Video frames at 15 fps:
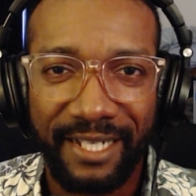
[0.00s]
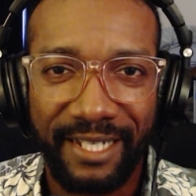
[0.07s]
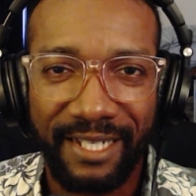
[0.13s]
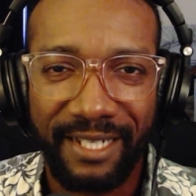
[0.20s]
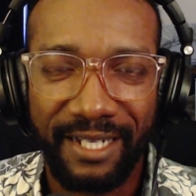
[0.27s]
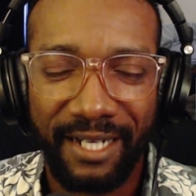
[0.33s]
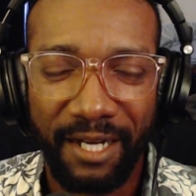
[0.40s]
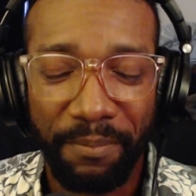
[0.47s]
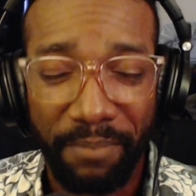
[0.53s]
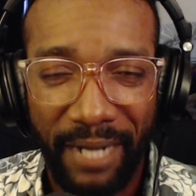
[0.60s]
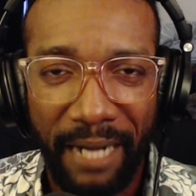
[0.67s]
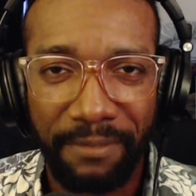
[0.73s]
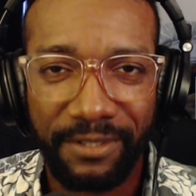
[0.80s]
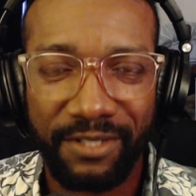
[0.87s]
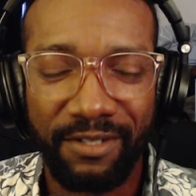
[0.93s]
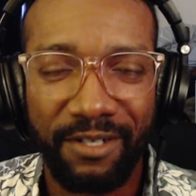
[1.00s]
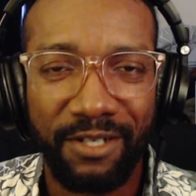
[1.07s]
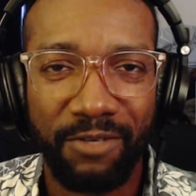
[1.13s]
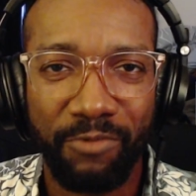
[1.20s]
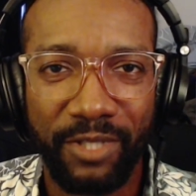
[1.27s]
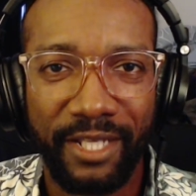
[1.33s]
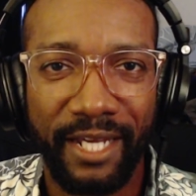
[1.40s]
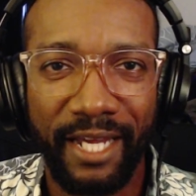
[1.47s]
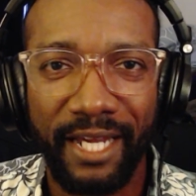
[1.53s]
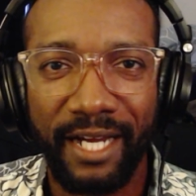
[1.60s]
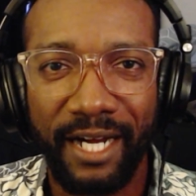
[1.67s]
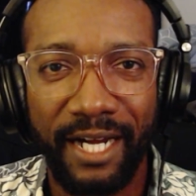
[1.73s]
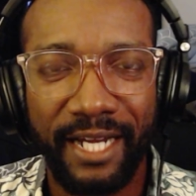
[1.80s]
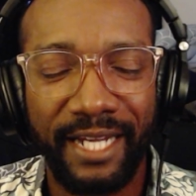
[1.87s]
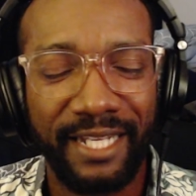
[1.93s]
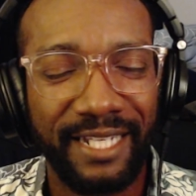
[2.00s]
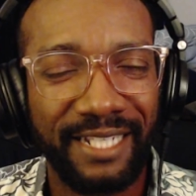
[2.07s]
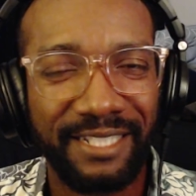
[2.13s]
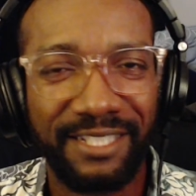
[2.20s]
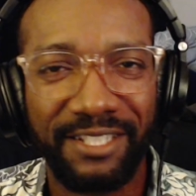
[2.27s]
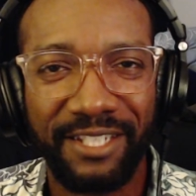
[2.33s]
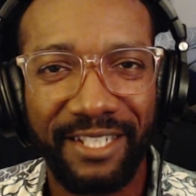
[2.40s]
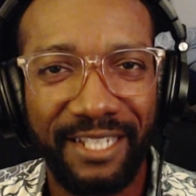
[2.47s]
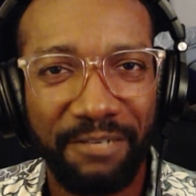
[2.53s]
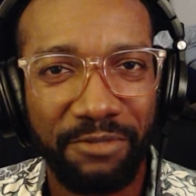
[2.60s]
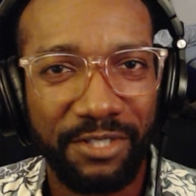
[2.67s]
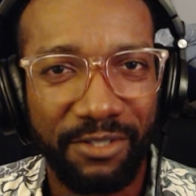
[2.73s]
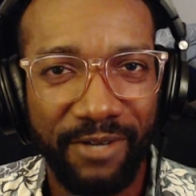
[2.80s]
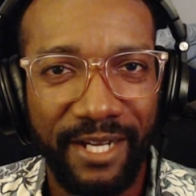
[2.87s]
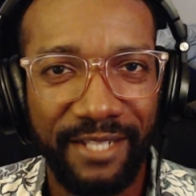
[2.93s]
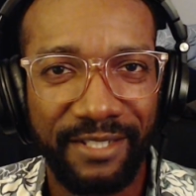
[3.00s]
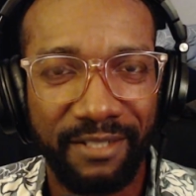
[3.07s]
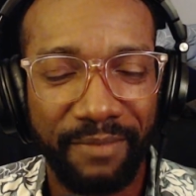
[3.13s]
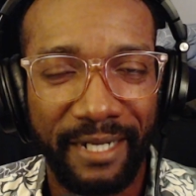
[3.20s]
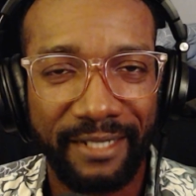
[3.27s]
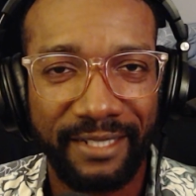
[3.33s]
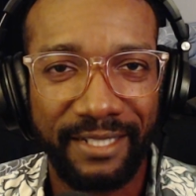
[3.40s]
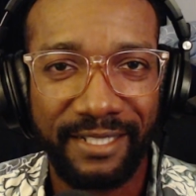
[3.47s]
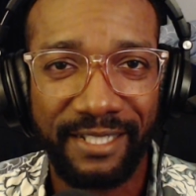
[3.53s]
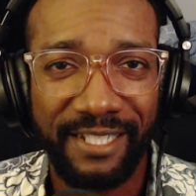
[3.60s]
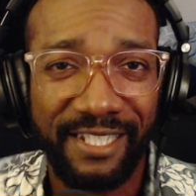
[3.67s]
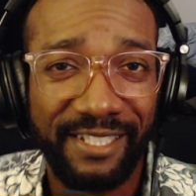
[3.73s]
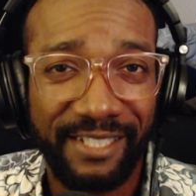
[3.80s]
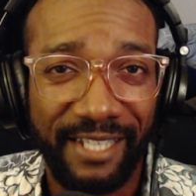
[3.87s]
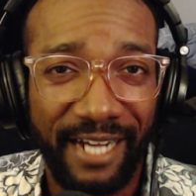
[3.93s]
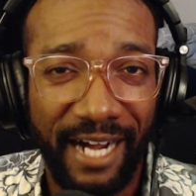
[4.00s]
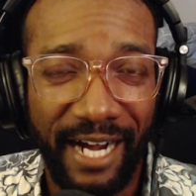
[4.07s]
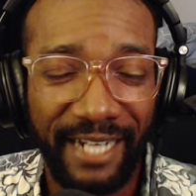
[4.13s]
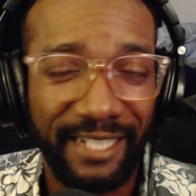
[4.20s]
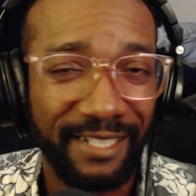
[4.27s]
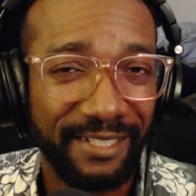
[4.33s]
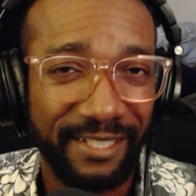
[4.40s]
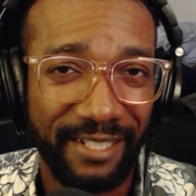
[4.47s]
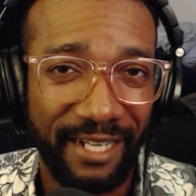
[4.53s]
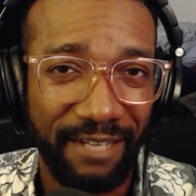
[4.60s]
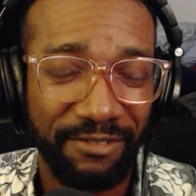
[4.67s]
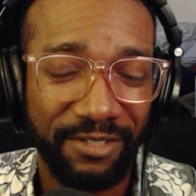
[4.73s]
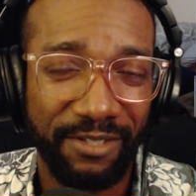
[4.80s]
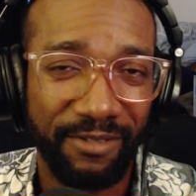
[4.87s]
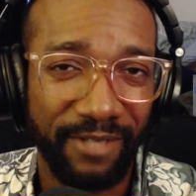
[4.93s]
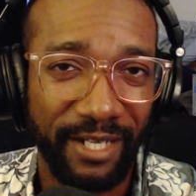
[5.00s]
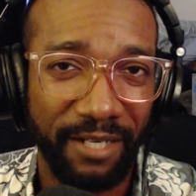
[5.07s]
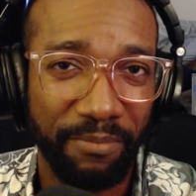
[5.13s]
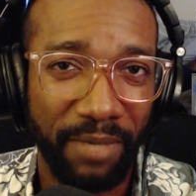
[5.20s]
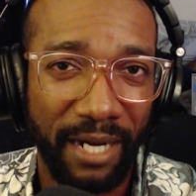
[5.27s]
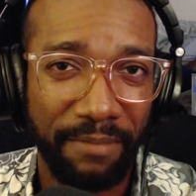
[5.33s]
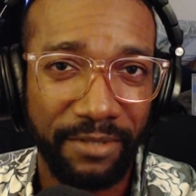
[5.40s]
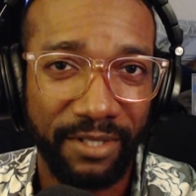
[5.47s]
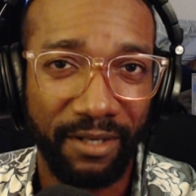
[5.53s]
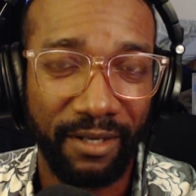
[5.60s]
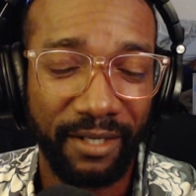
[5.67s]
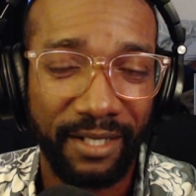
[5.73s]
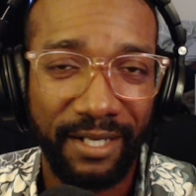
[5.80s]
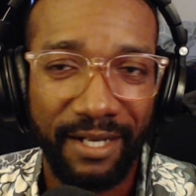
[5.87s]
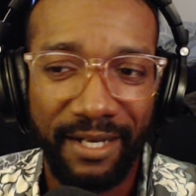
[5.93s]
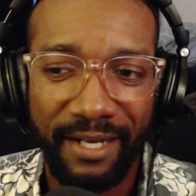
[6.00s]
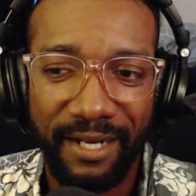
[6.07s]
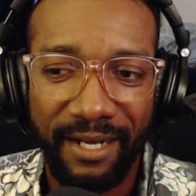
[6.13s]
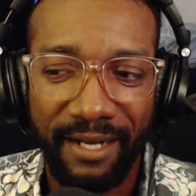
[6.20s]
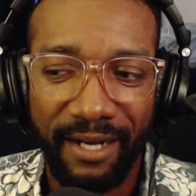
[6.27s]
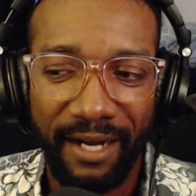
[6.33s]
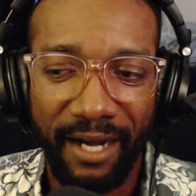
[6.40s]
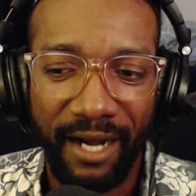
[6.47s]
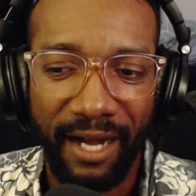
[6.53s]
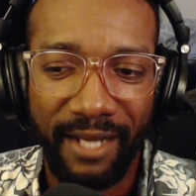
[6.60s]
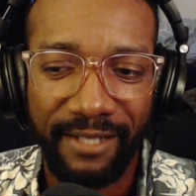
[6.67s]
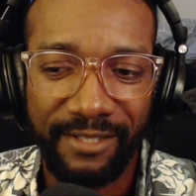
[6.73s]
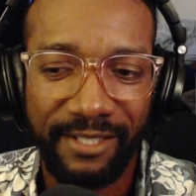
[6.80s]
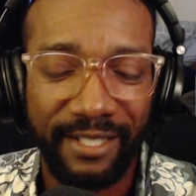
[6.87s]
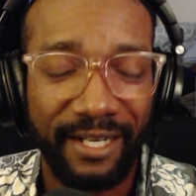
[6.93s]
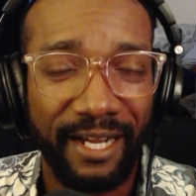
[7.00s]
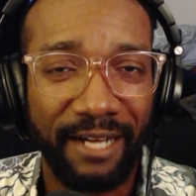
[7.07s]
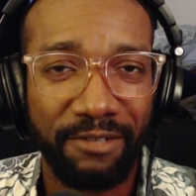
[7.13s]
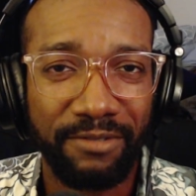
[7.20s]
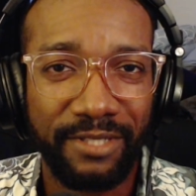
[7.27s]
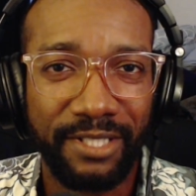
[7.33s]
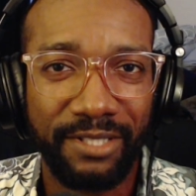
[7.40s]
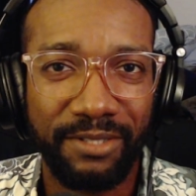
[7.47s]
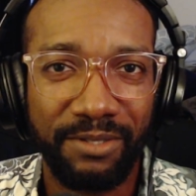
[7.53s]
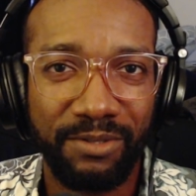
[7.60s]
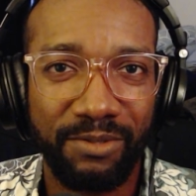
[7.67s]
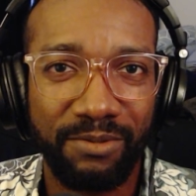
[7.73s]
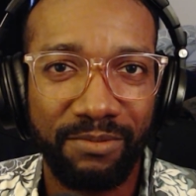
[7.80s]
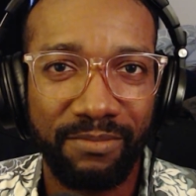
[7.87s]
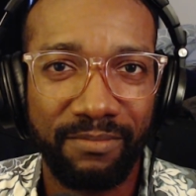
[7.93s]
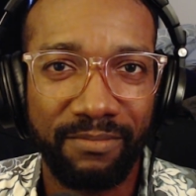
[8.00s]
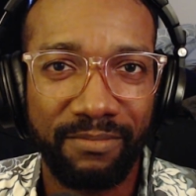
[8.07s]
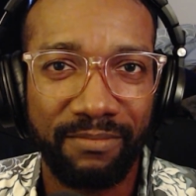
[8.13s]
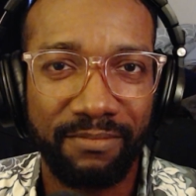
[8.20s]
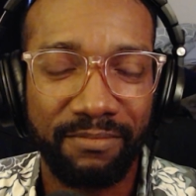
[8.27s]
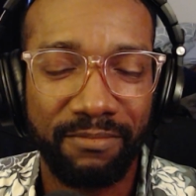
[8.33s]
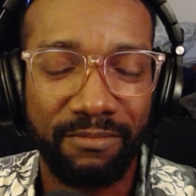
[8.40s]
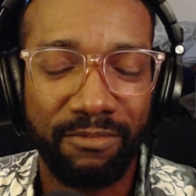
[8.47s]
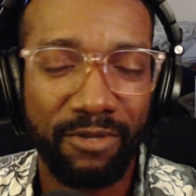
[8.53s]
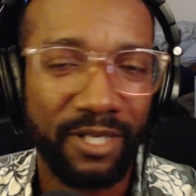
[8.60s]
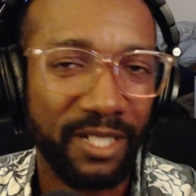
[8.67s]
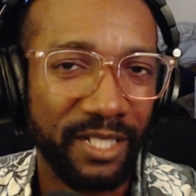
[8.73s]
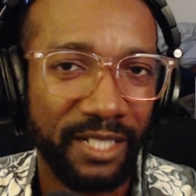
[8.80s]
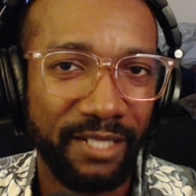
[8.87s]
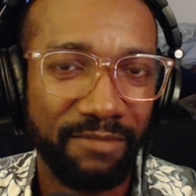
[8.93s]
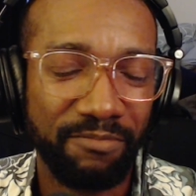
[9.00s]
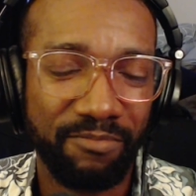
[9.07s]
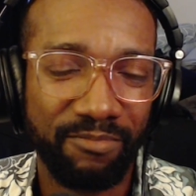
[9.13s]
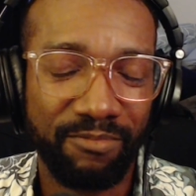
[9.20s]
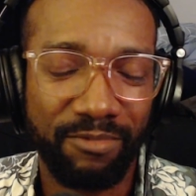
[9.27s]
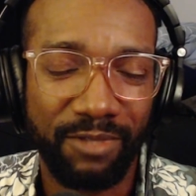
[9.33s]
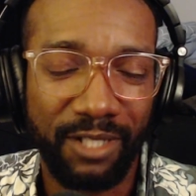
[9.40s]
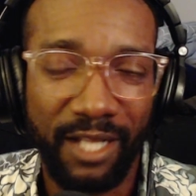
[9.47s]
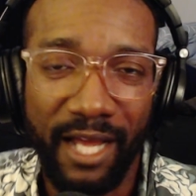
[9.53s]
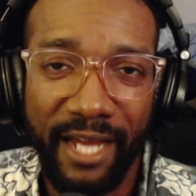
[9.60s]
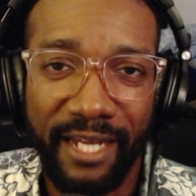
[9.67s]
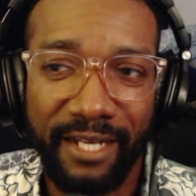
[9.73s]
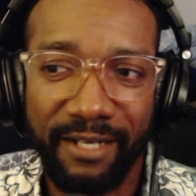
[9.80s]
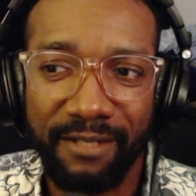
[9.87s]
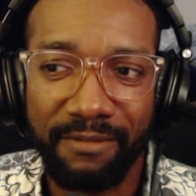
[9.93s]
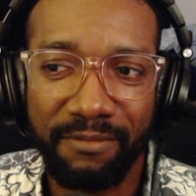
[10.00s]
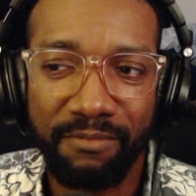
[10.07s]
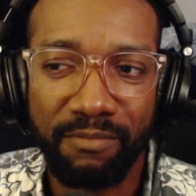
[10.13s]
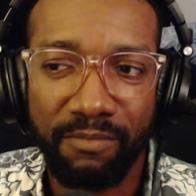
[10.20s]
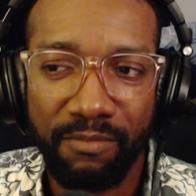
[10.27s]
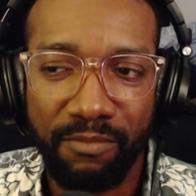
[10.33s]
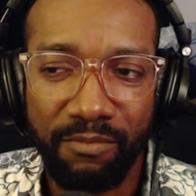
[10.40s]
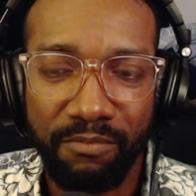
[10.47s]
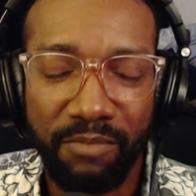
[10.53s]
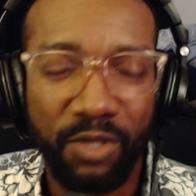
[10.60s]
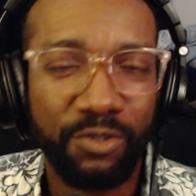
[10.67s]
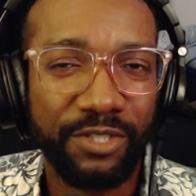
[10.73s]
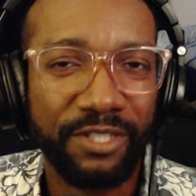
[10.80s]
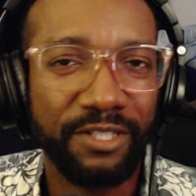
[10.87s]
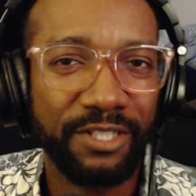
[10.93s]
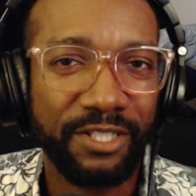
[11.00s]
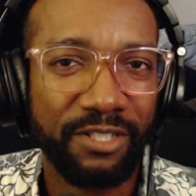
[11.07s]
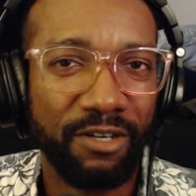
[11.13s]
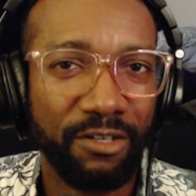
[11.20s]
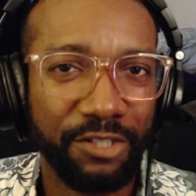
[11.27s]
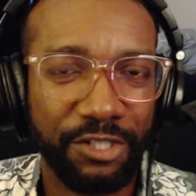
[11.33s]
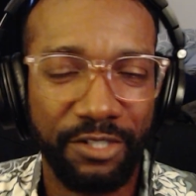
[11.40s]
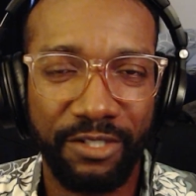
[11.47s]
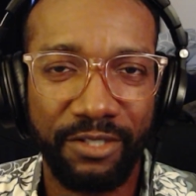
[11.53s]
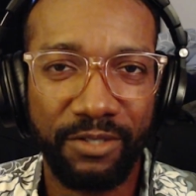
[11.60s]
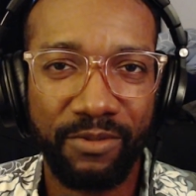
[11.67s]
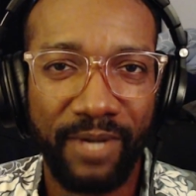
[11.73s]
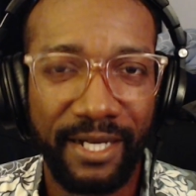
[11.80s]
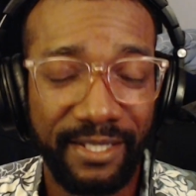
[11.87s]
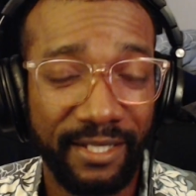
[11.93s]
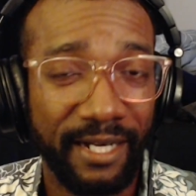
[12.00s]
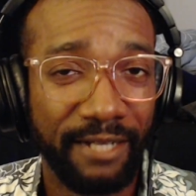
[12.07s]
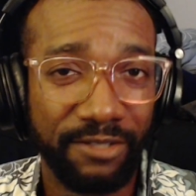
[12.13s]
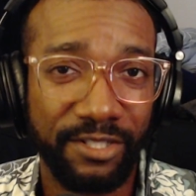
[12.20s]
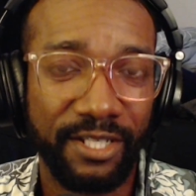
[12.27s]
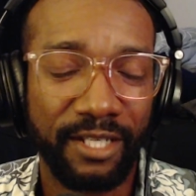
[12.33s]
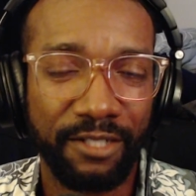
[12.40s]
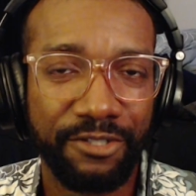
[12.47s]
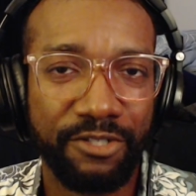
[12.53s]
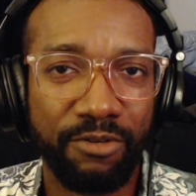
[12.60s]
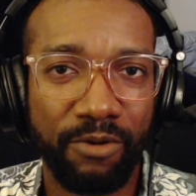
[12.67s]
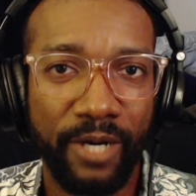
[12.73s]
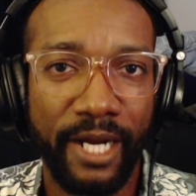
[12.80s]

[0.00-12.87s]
a pop song with AI, and that's the thing that was crazy about this, is I didn't set out to create a pop song. I set out to really, like most good songs should do, I set out to tell a story